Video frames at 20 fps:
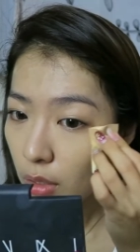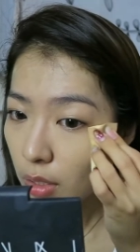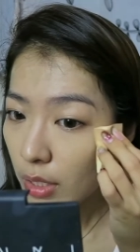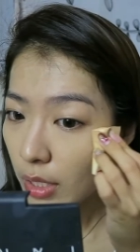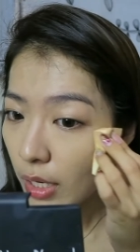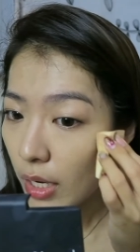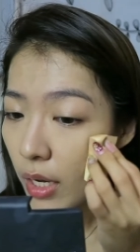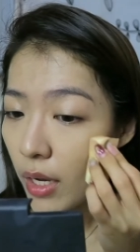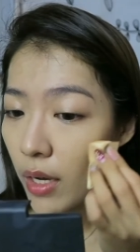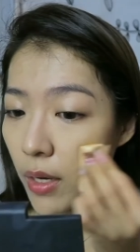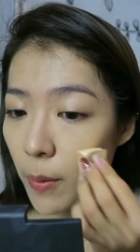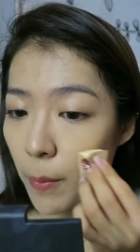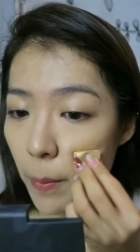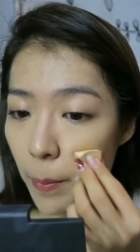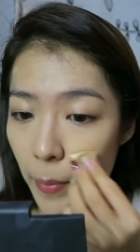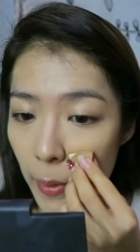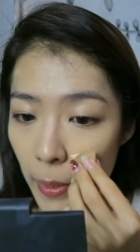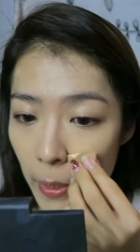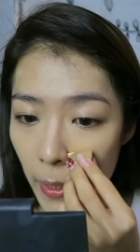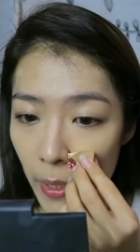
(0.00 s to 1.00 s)
Yeah,
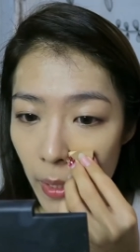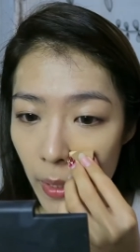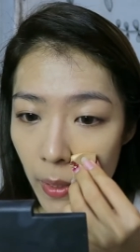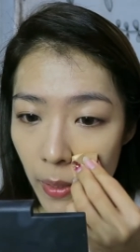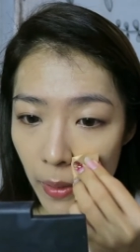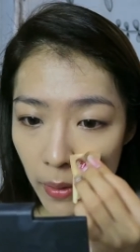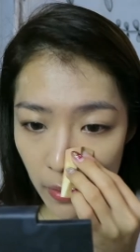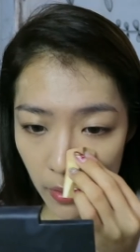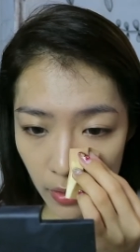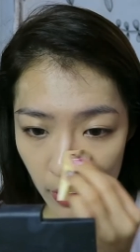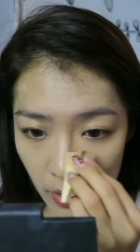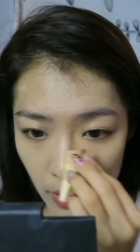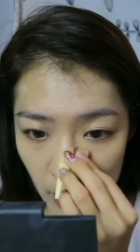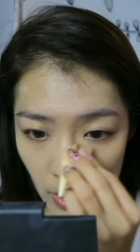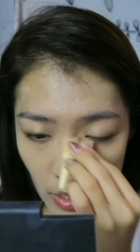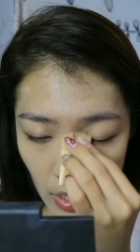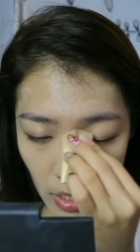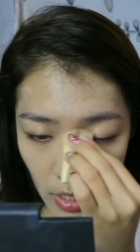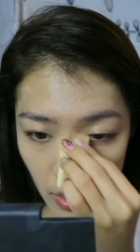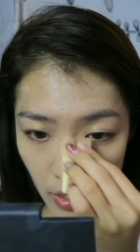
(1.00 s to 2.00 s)
but then the
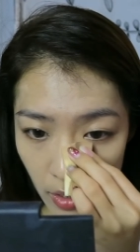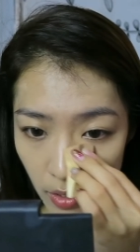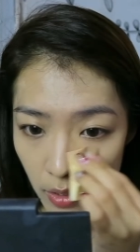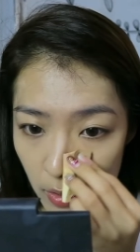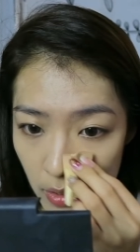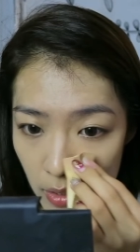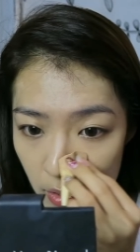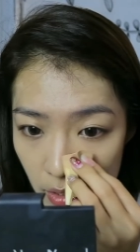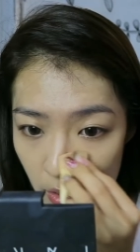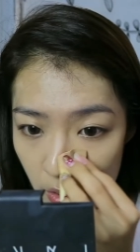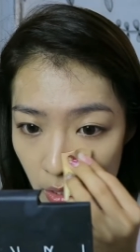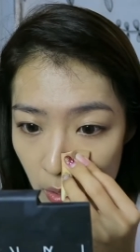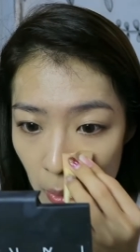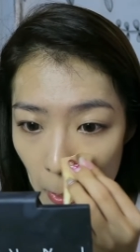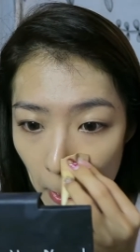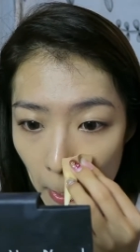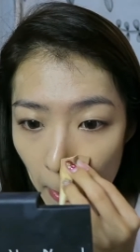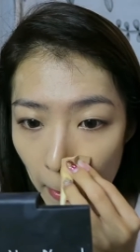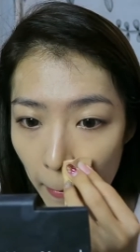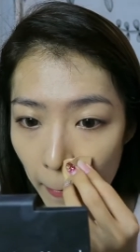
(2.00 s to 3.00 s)
thing is,
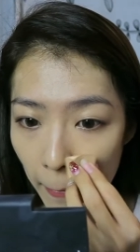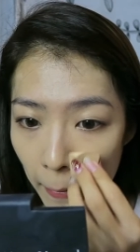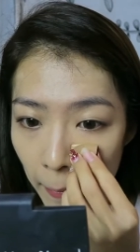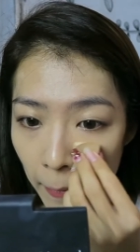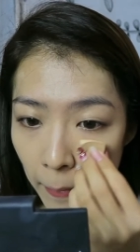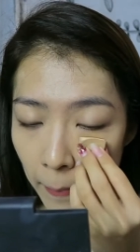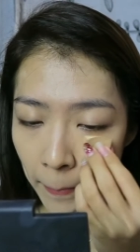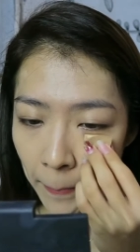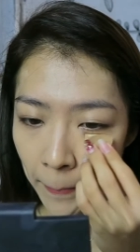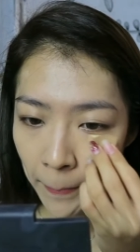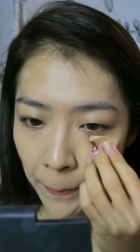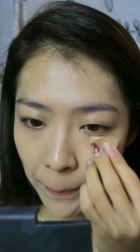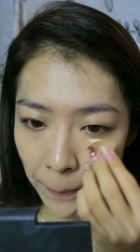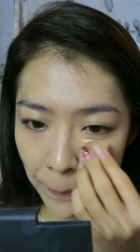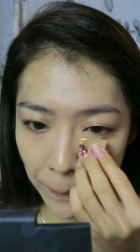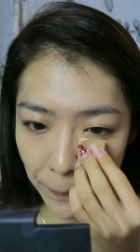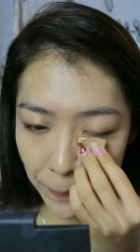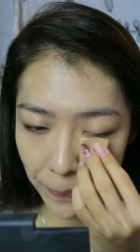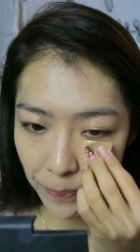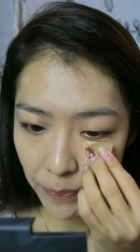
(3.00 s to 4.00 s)

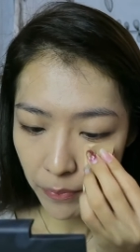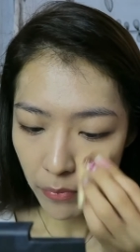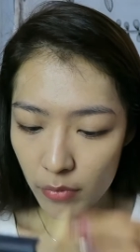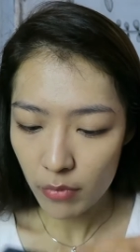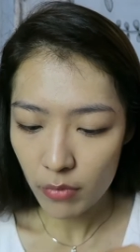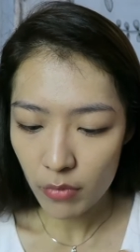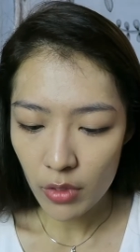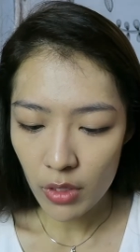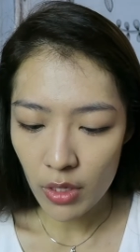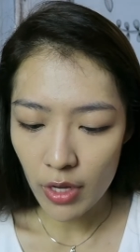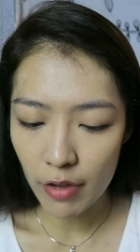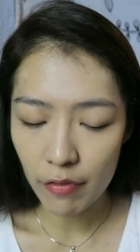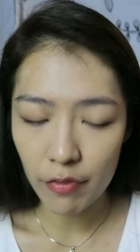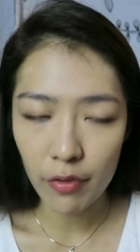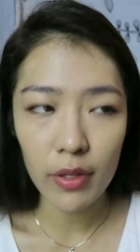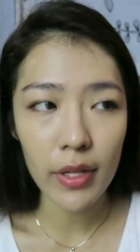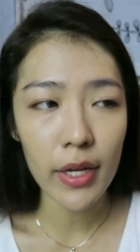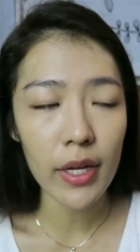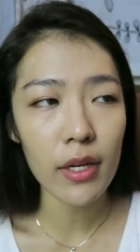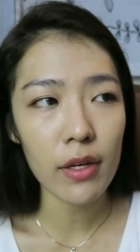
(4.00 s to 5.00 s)
I
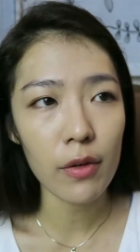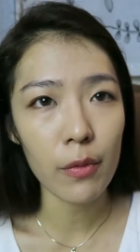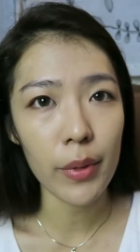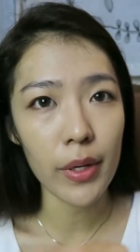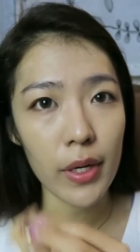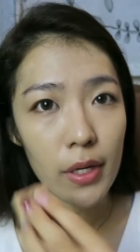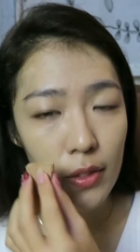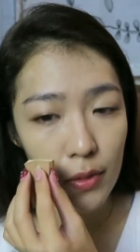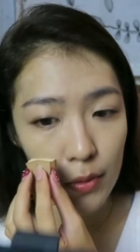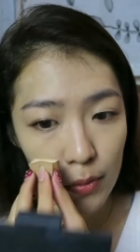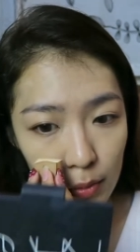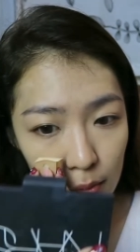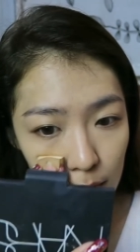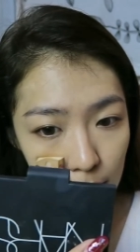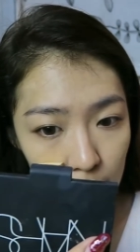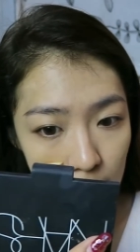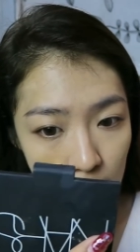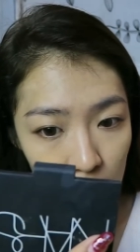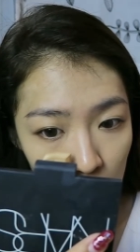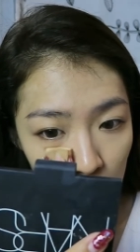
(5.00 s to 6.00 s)
feel like when I
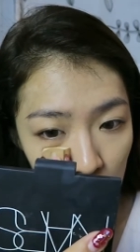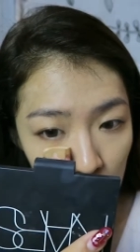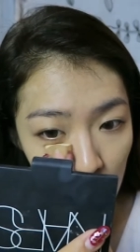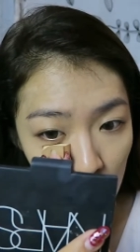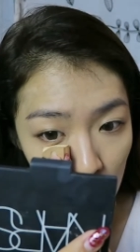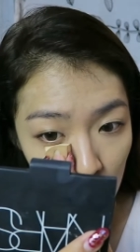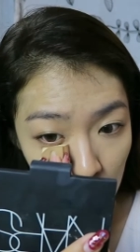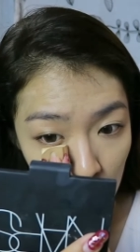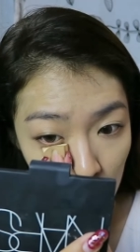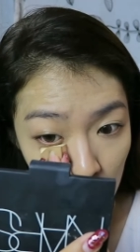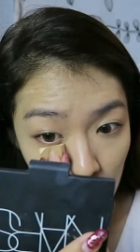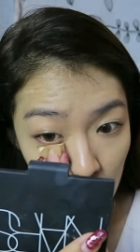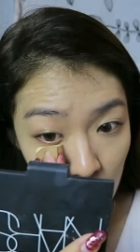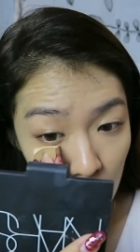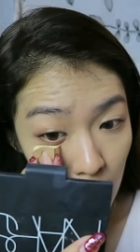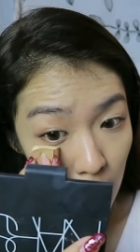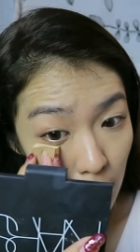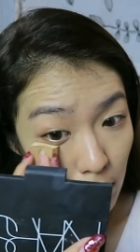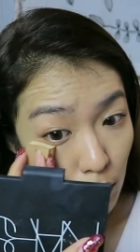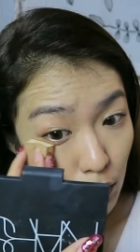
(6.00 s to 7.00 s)
use
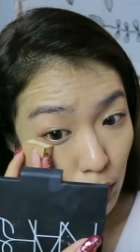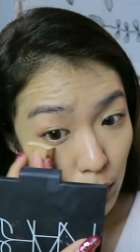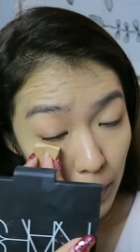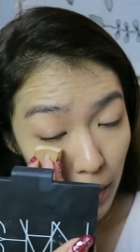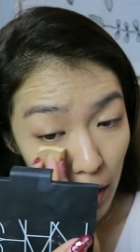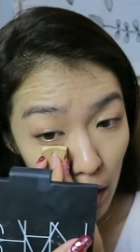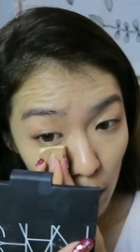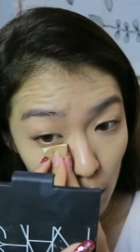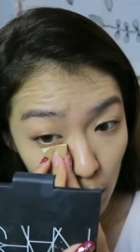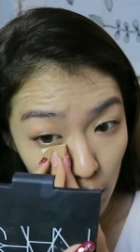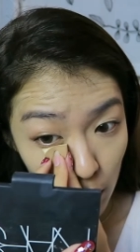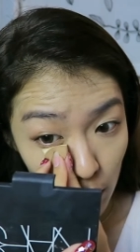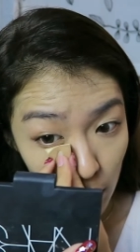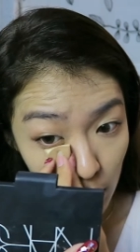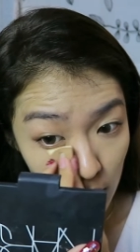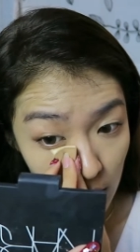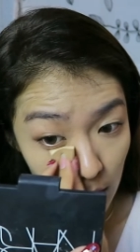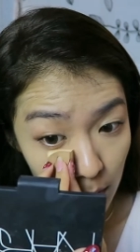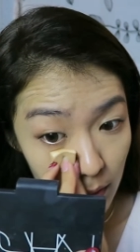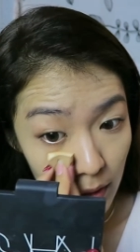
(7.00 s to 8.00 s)
loose
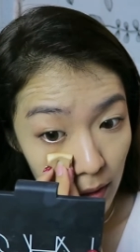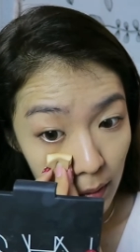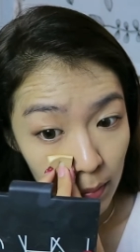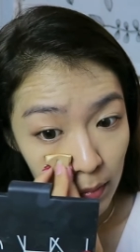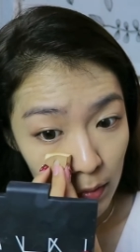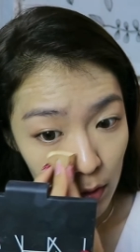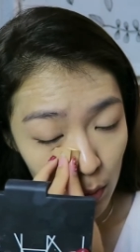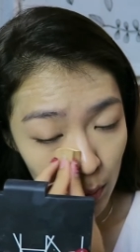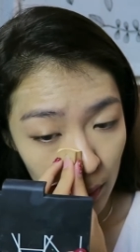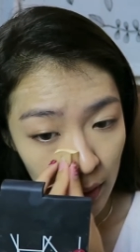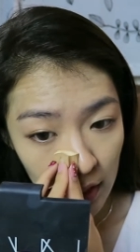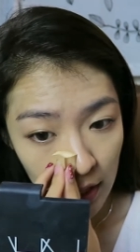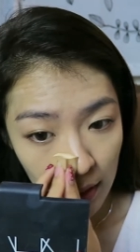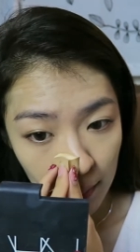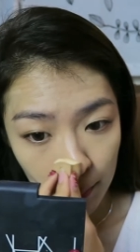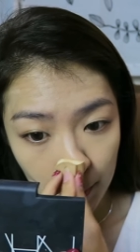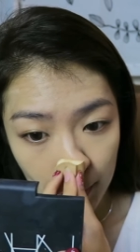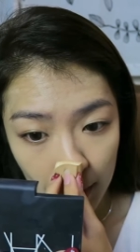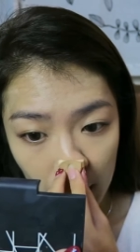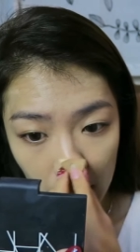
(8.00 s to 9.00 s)
powder, sometimes when
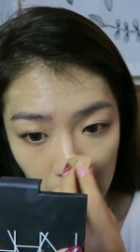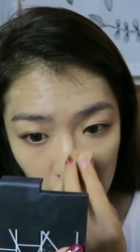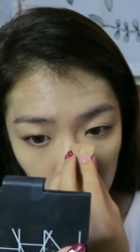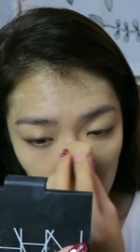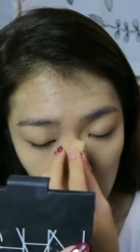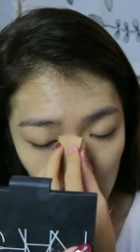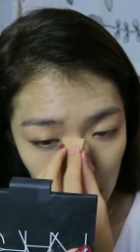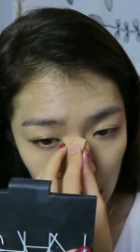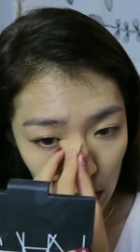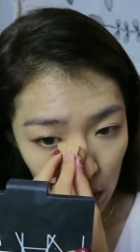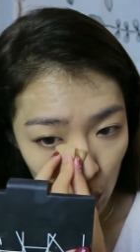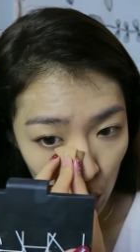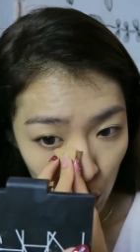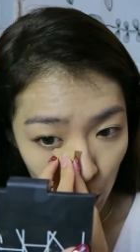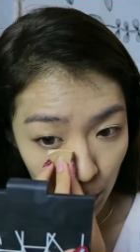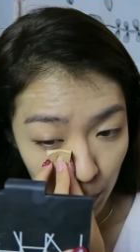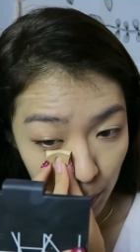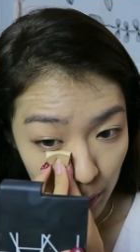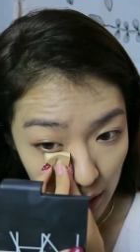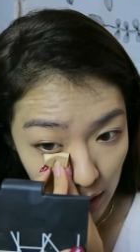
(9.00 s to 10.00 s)
I'm patting it or
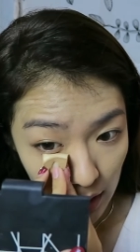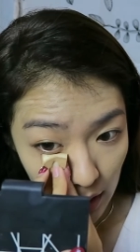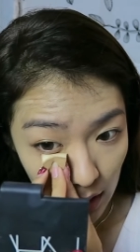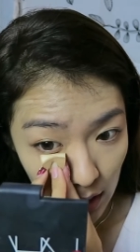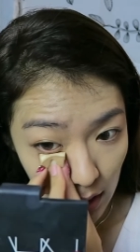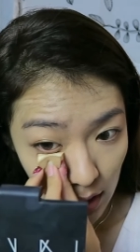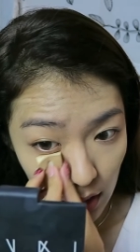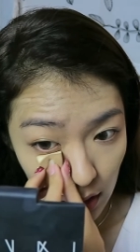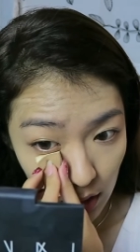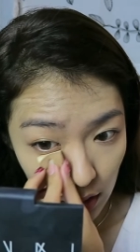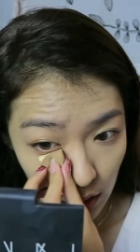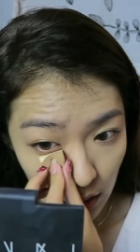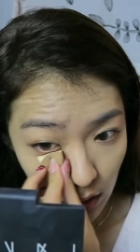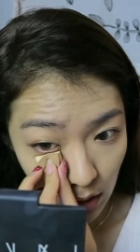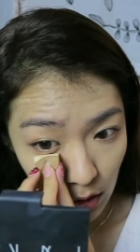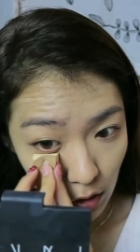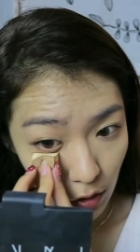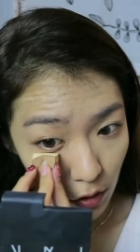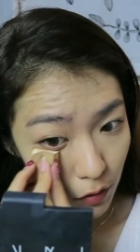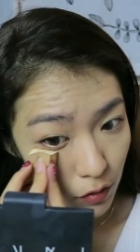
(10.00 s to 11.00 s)
baking it, a
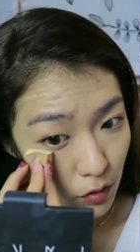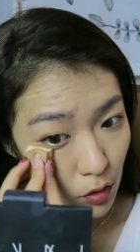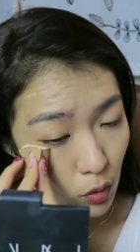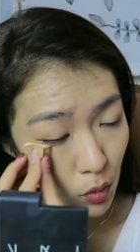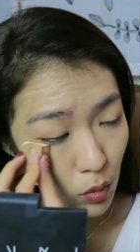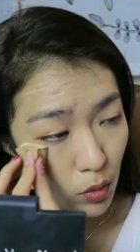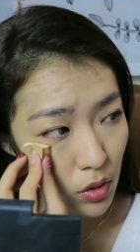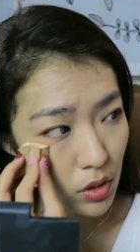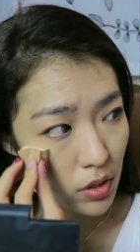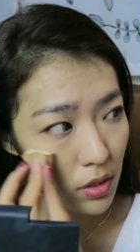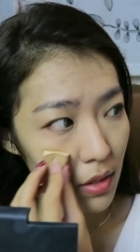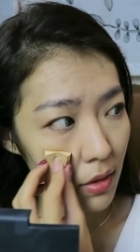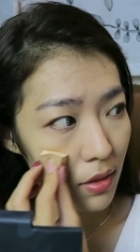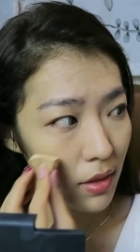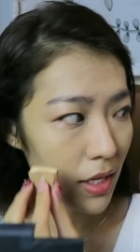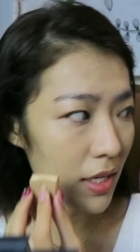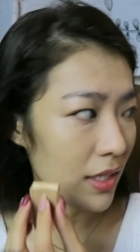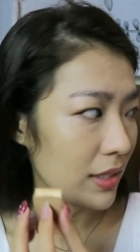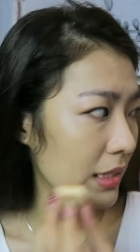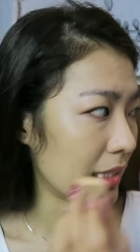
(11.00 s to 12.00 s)
lot of those
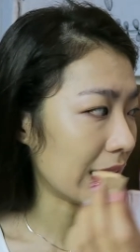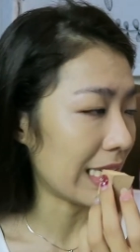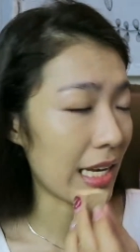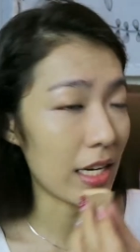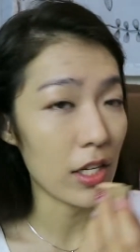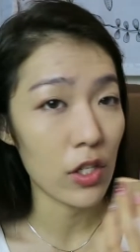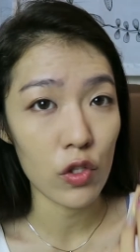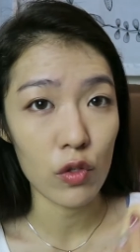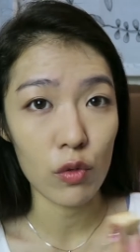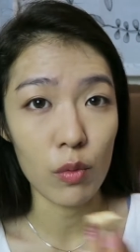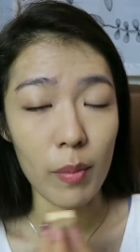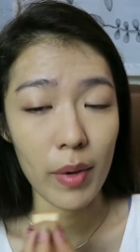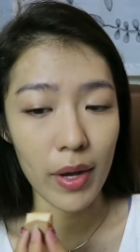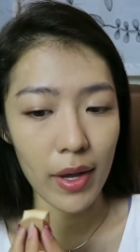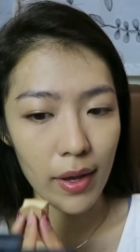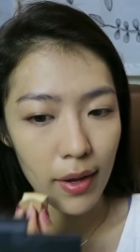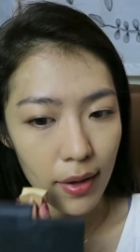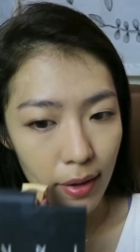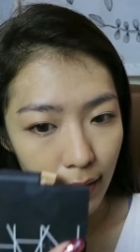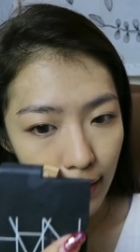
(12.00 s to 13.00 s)
things get into my
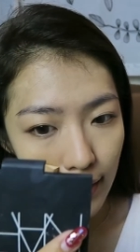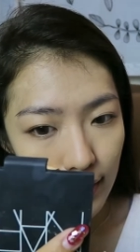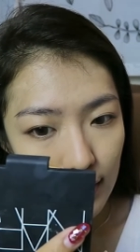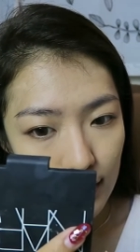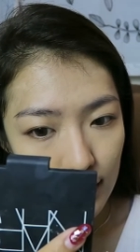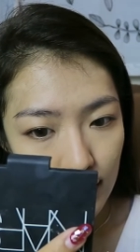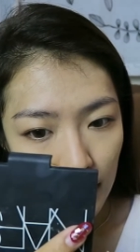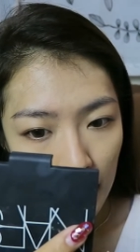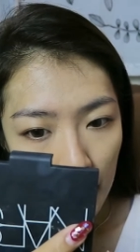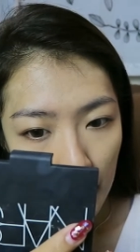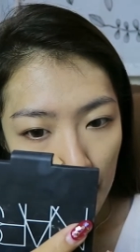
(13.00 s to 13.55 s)
eyes,